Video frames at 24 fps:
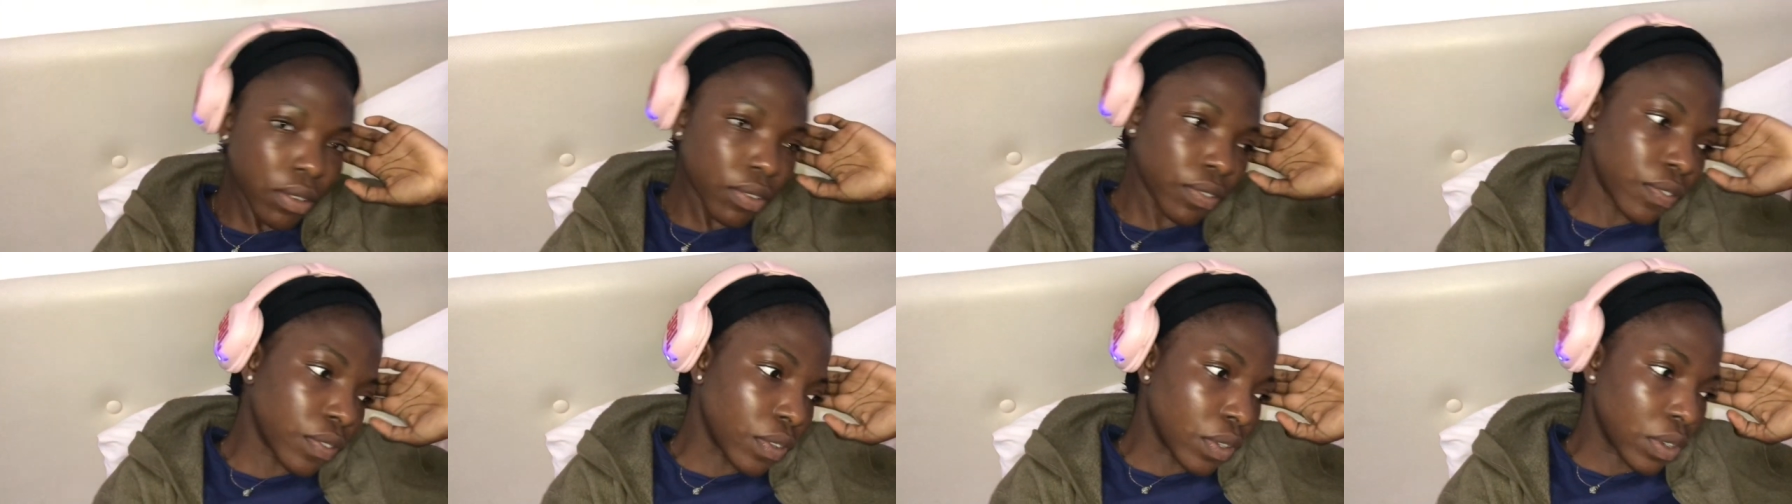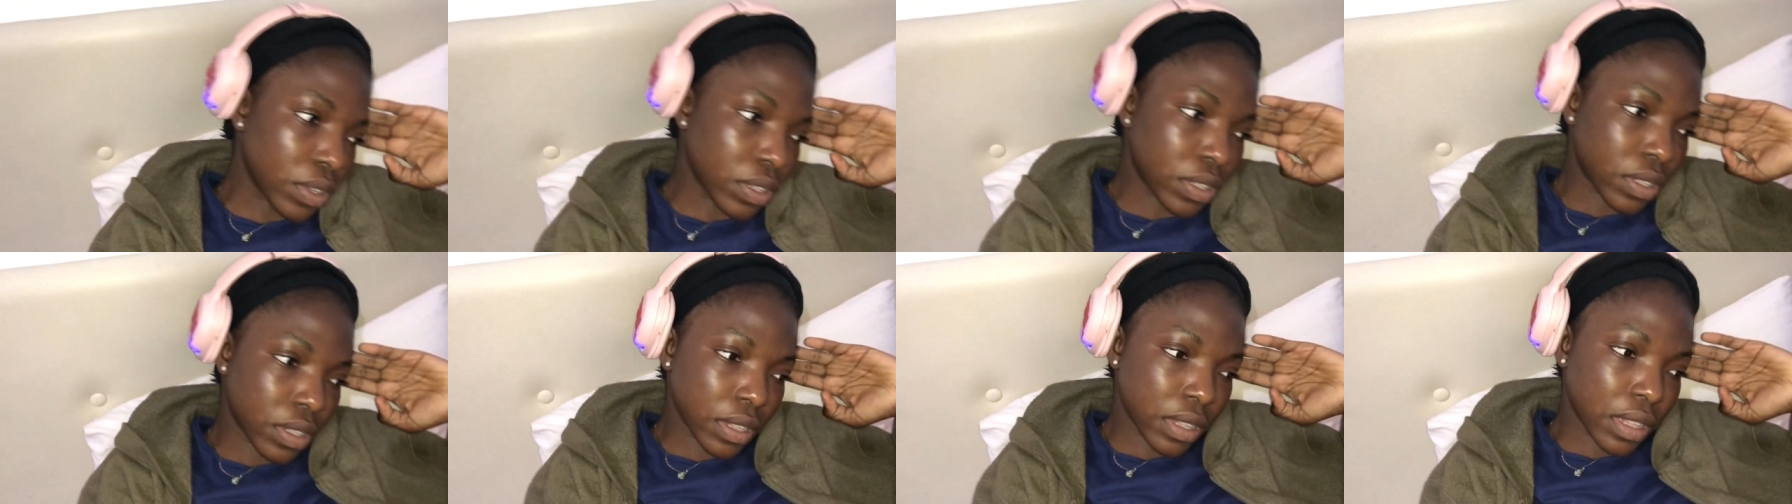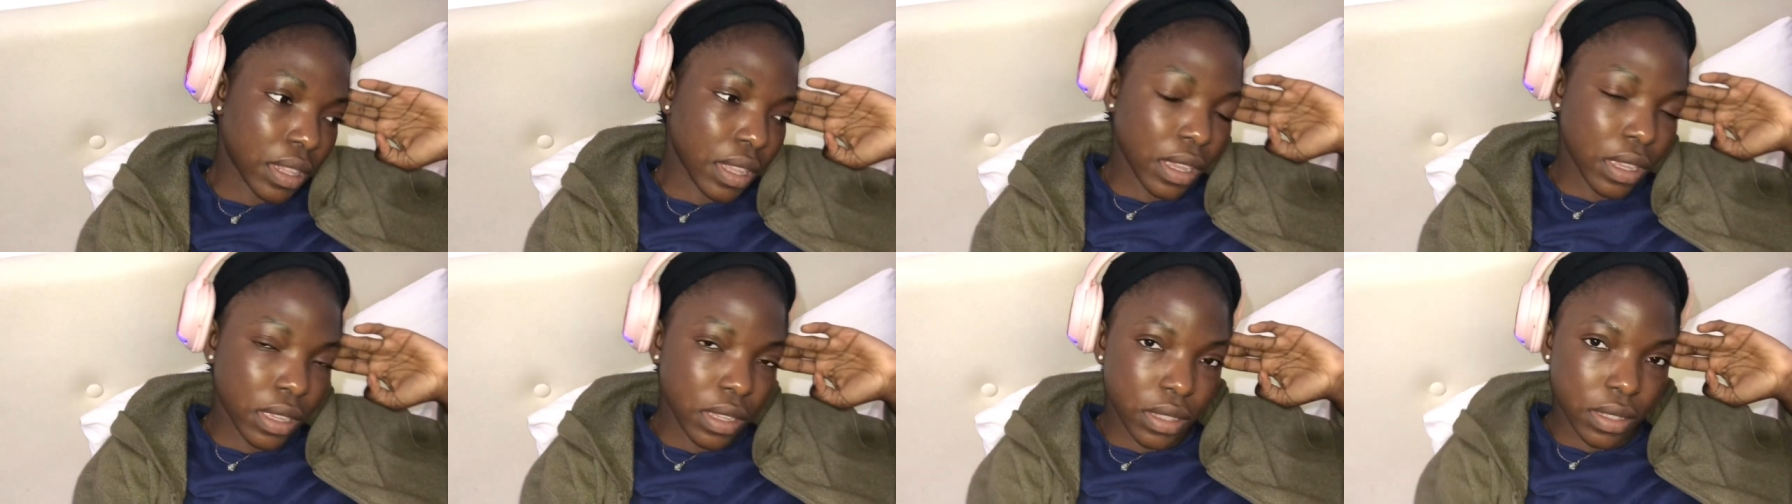for
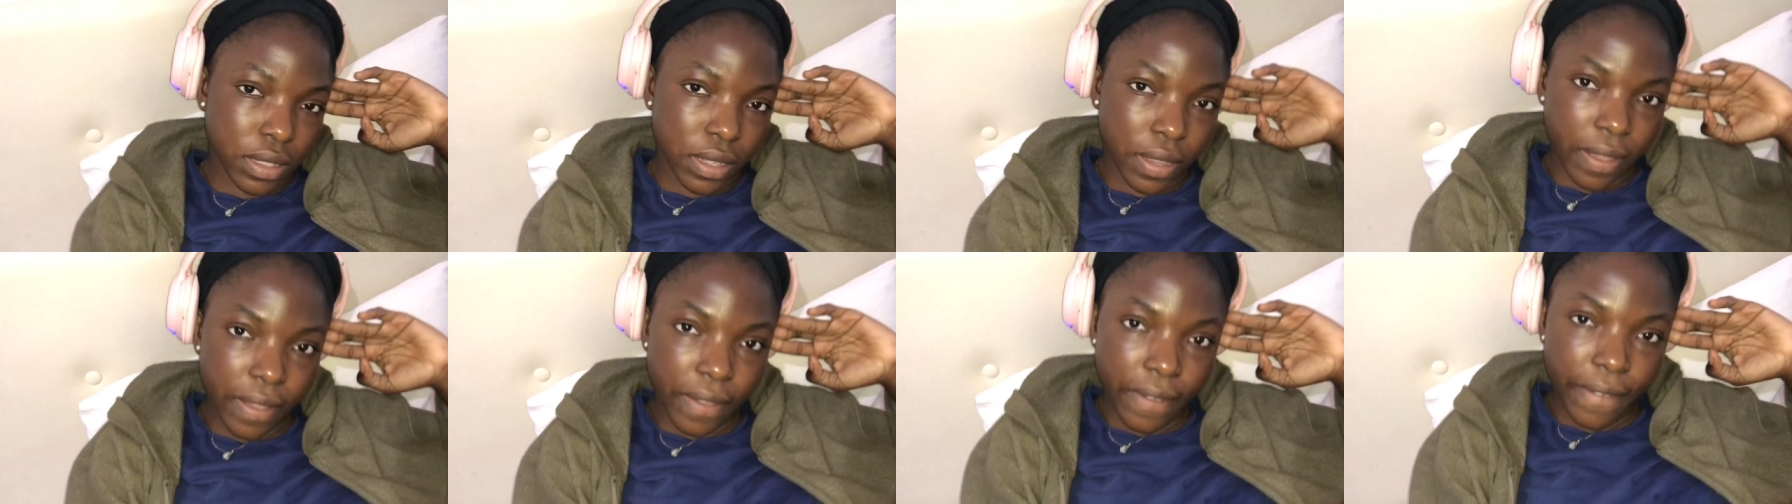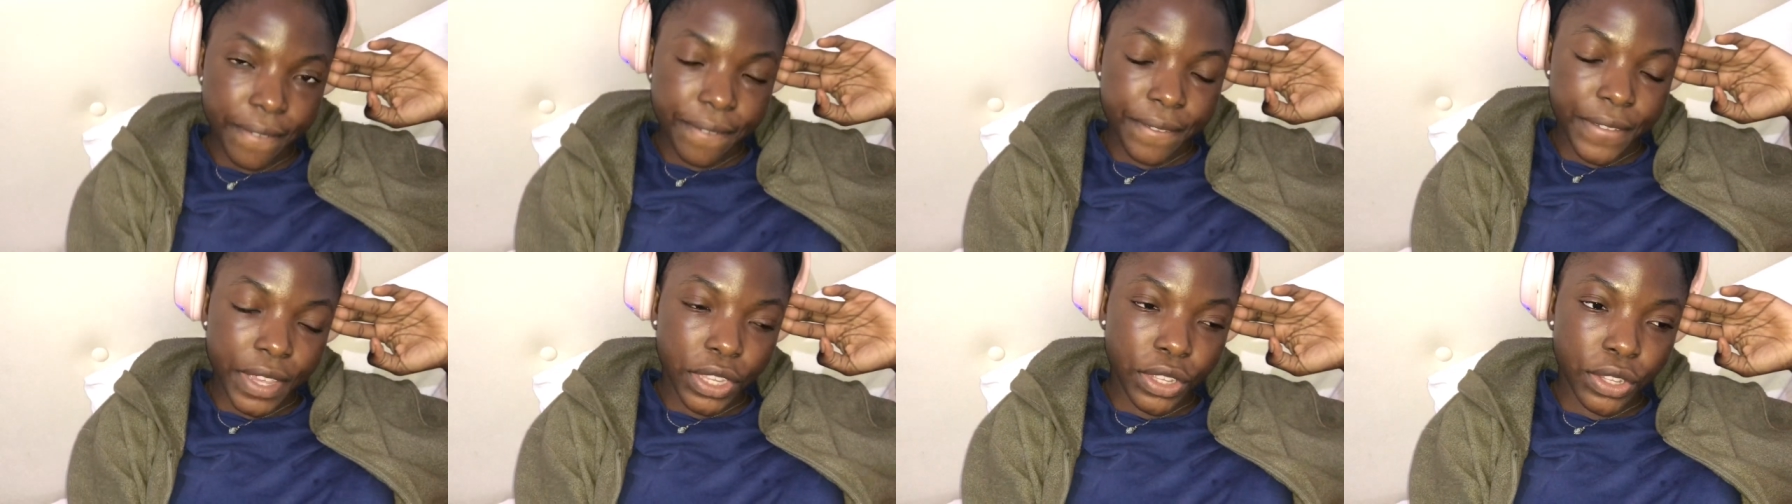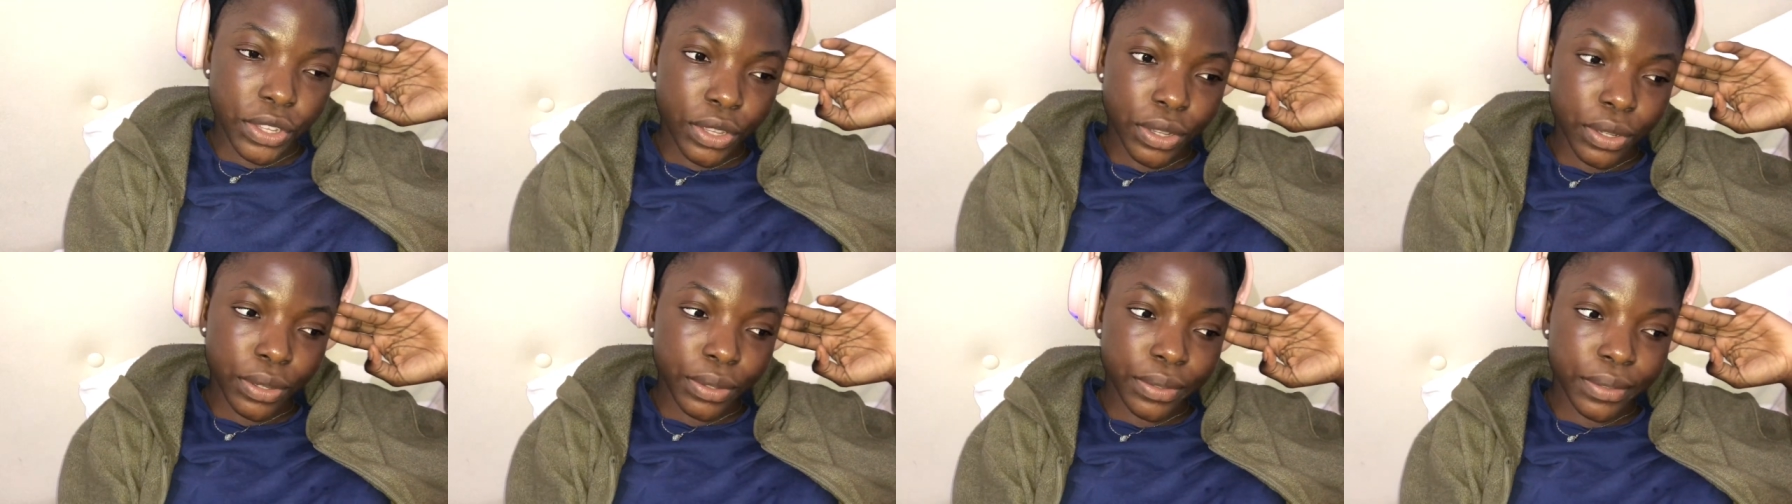today's
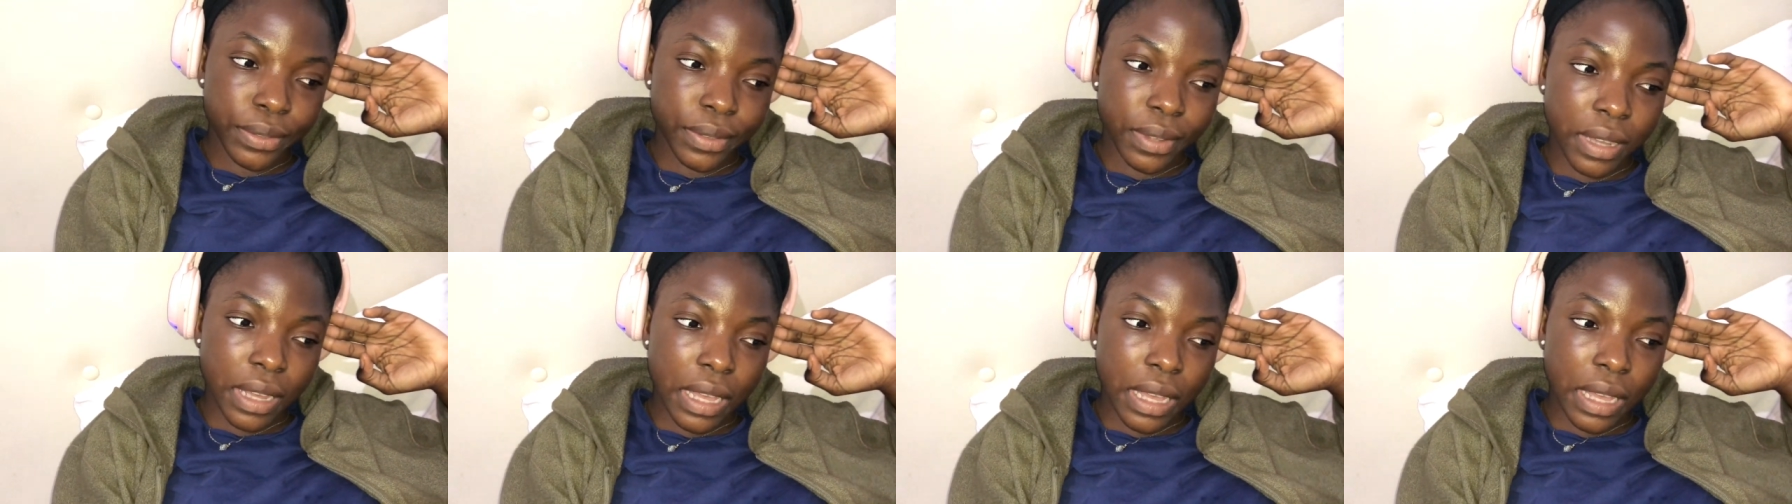video.